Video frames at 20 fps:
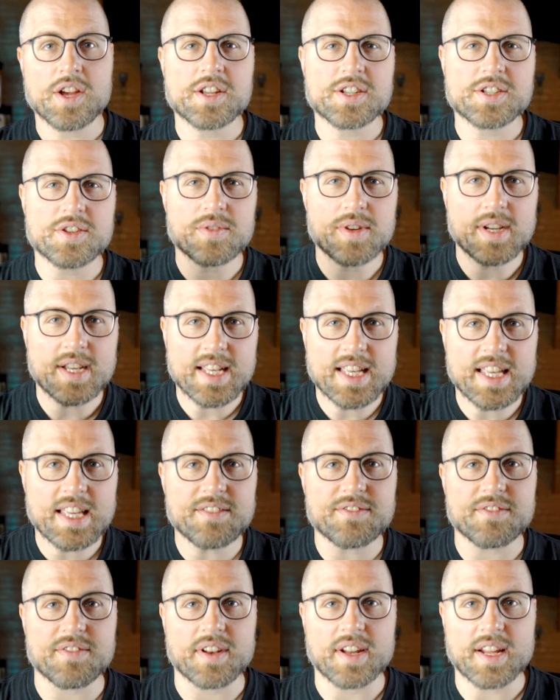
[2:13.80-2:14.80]
So
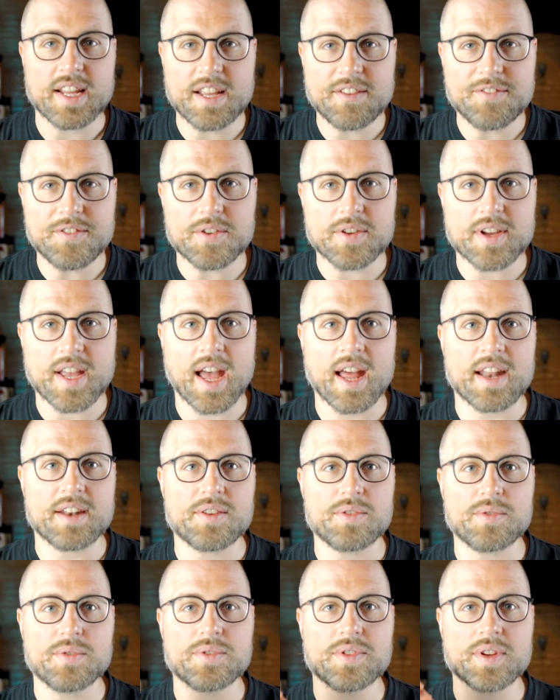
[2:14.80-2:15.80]
even if you can
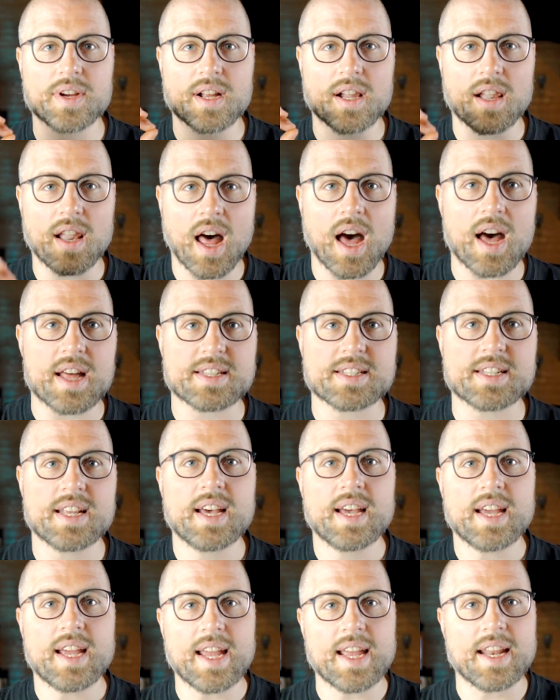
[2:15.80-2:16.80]
do the class
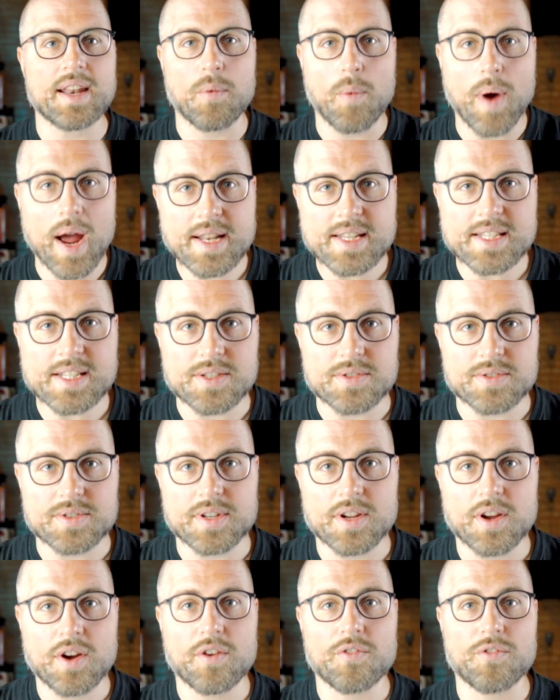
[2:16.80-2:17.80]
in a wetsuit,
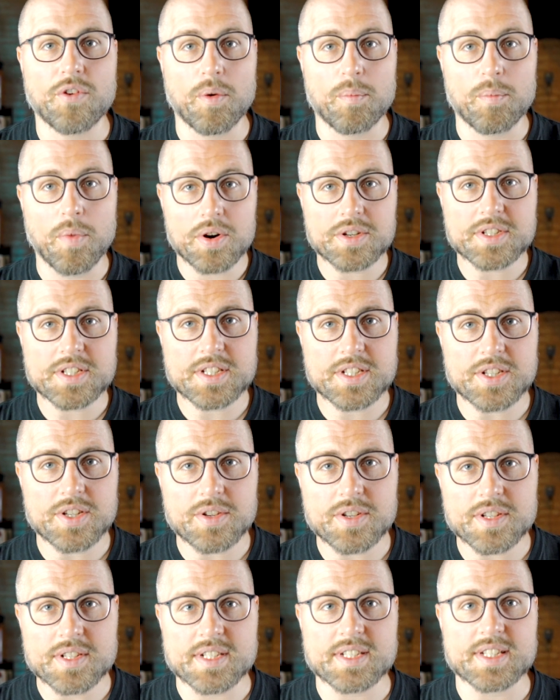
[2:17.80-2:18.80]
for most
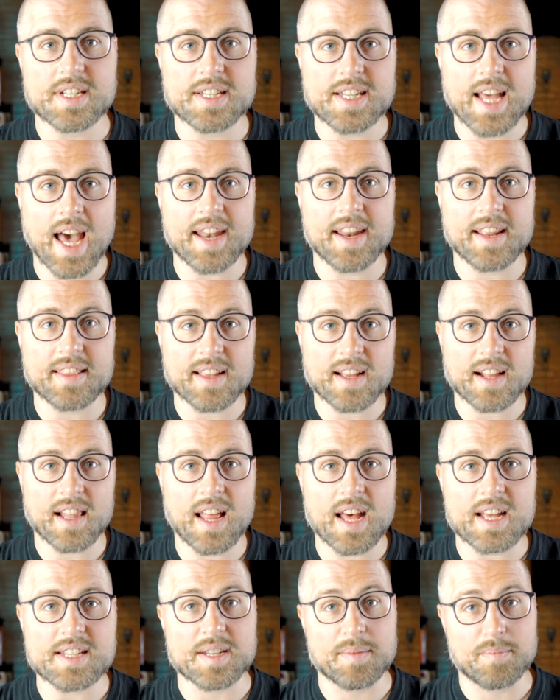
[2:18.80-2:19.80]
students attending the
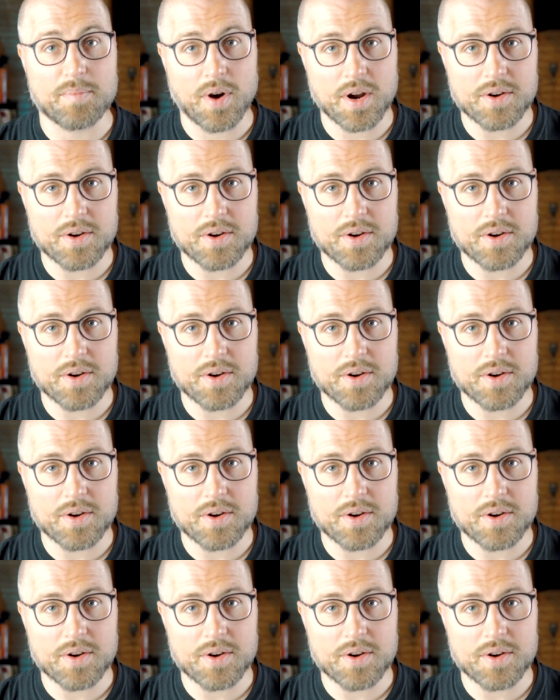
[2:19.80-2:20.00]
class in